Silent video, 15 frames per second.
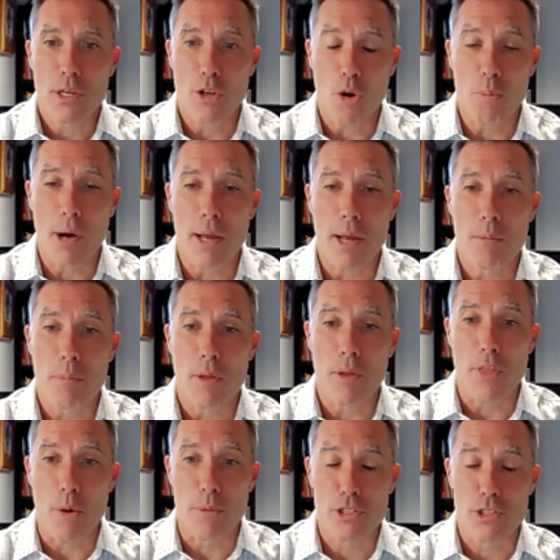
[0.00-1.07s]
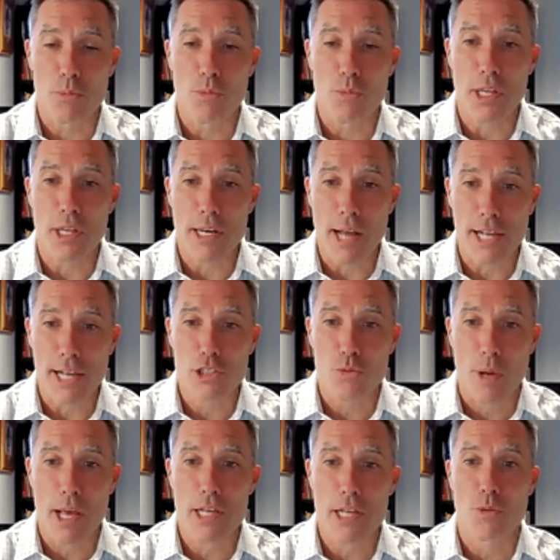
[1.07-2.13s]
But there were some really
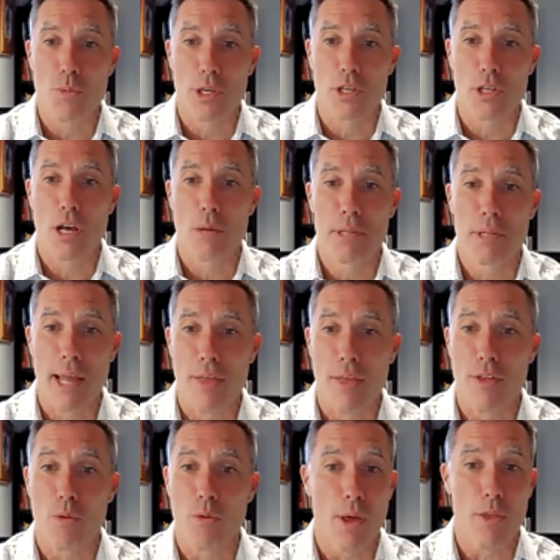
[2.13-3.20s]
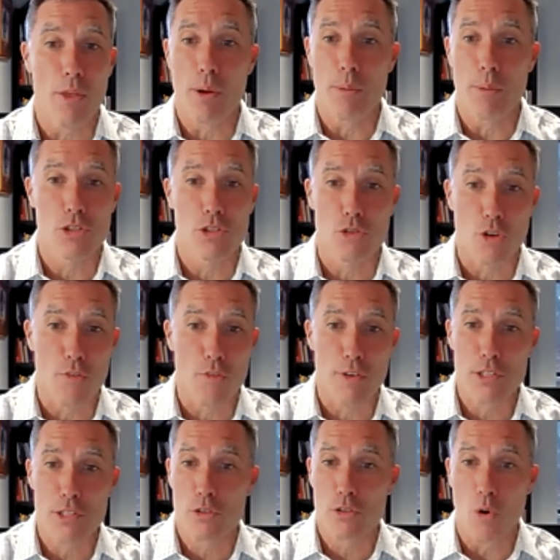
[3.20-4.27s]
nice ways that we could come together, whether it was
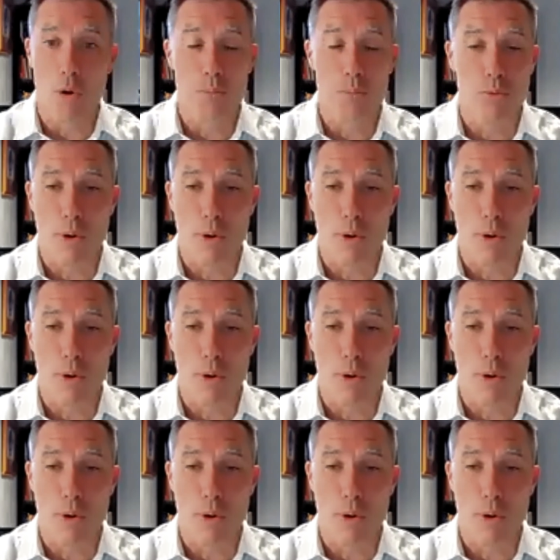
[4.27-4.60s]
service or